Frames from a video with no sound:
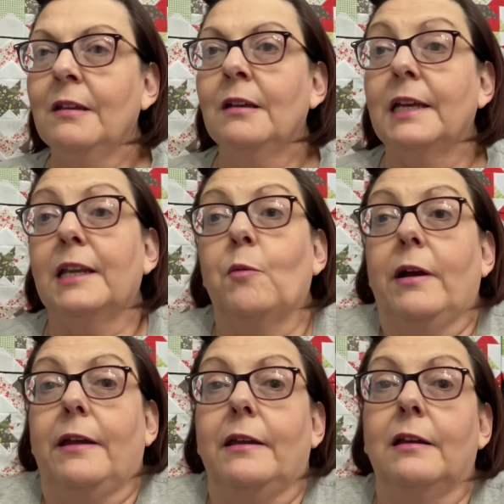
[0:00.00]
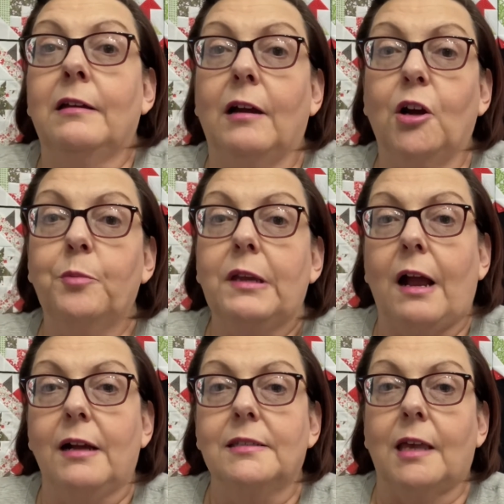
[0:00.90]
Anyway, I hope you
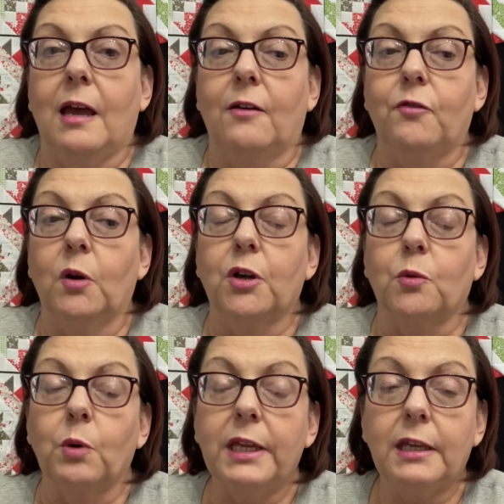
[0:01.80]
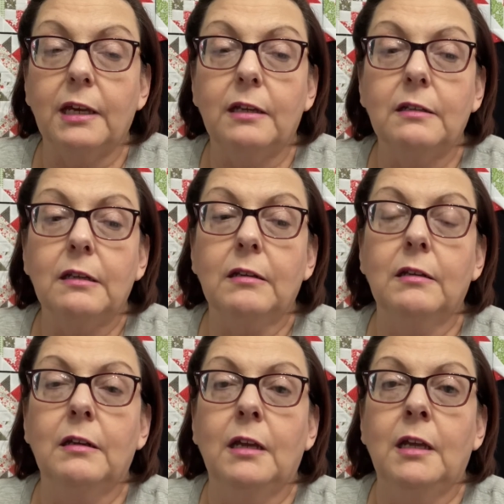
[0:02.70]
guys have a good weekend
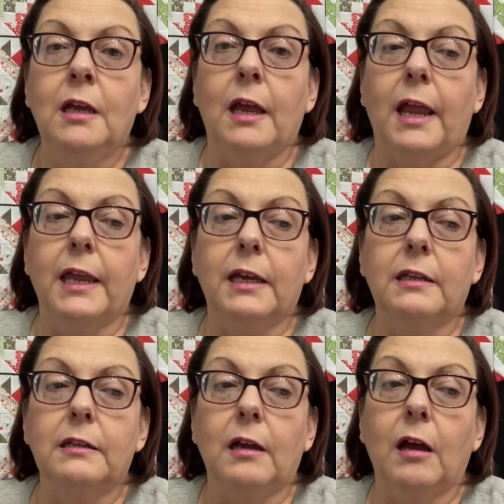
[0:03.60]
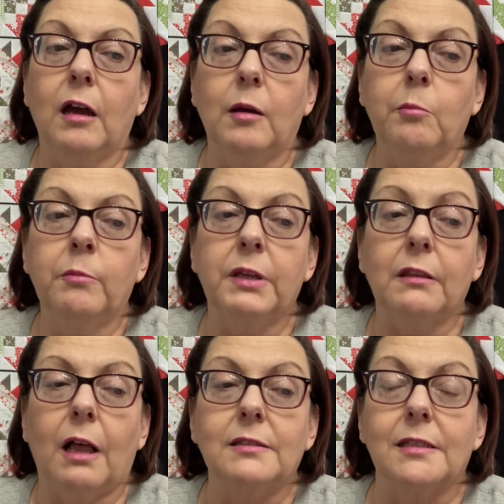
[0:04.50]
and get
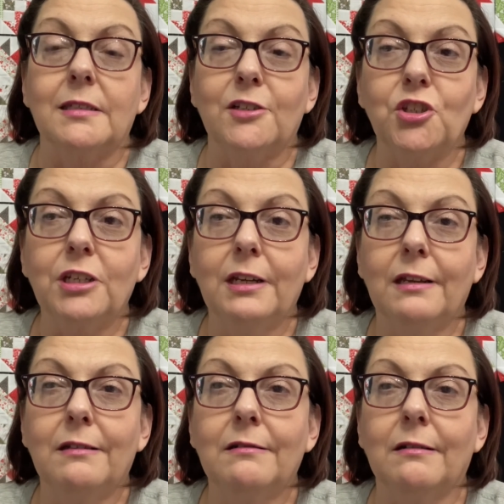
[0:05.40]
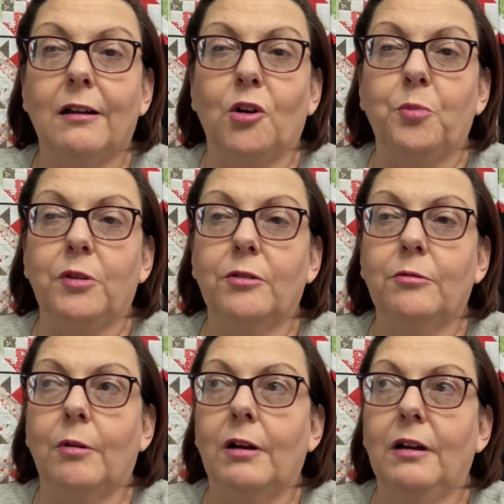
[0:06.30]
lots of stitching in. I hope
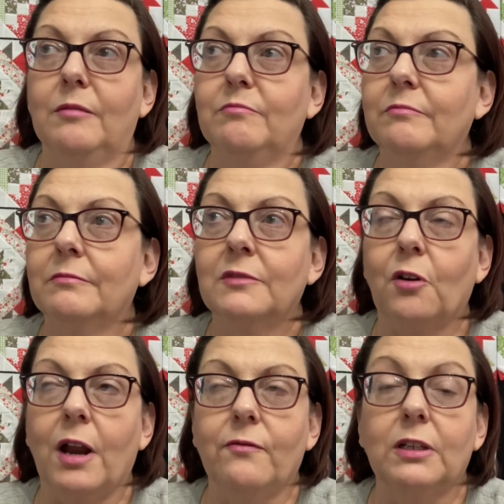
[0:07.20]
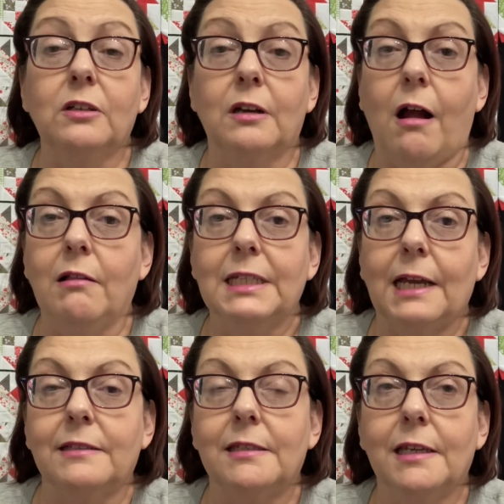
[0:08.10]
you are having a good
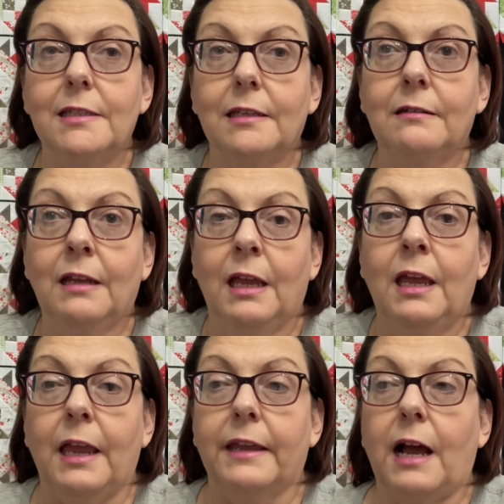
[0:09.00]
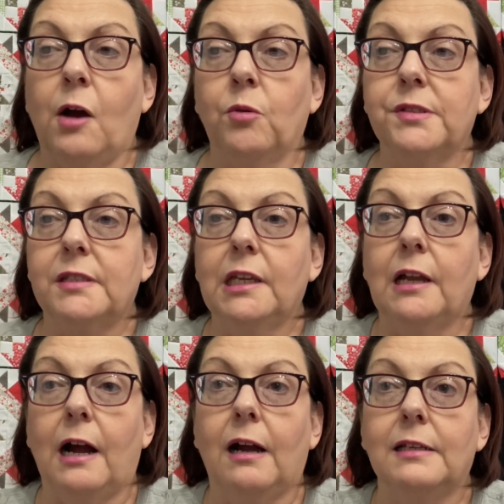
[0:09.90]
holiday season, and I will see you
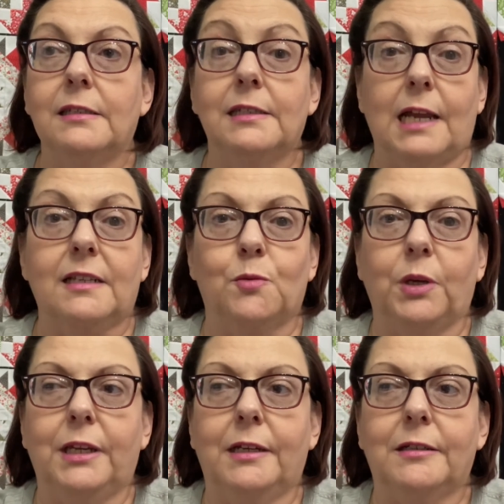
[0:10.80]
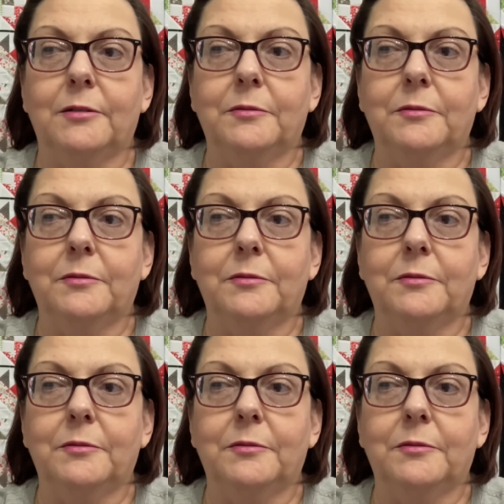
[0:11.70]
guys next week.